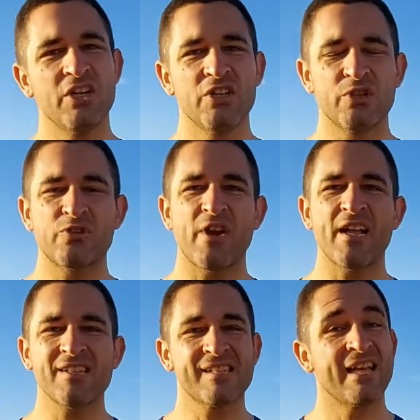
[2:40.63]
two
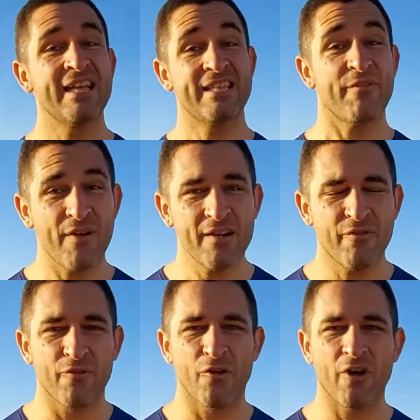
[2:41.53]
trails, different
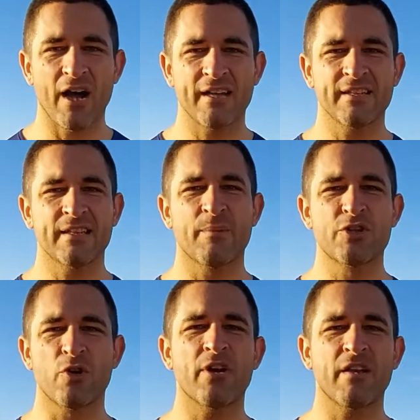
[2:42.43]
for I think the
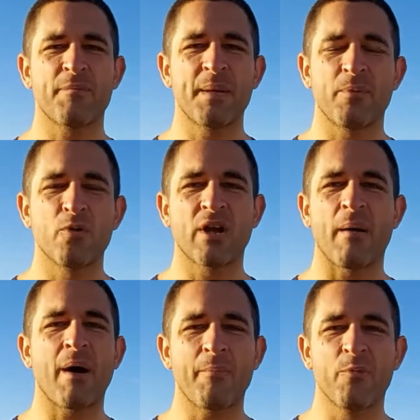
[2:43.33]
majority of people who
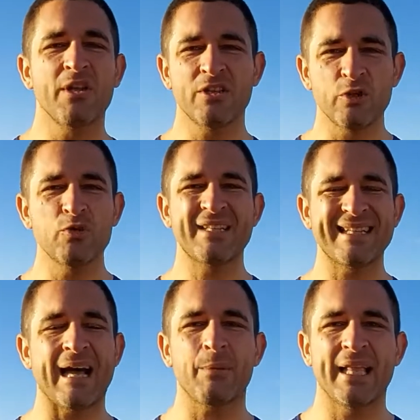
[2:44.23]
come up will do the
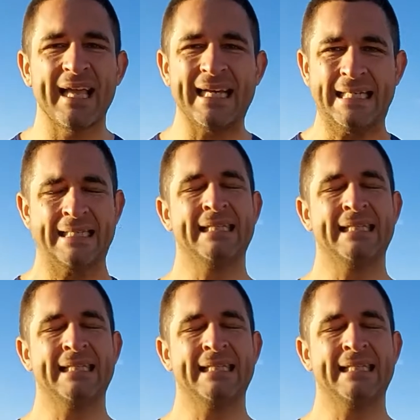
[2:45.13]
double header.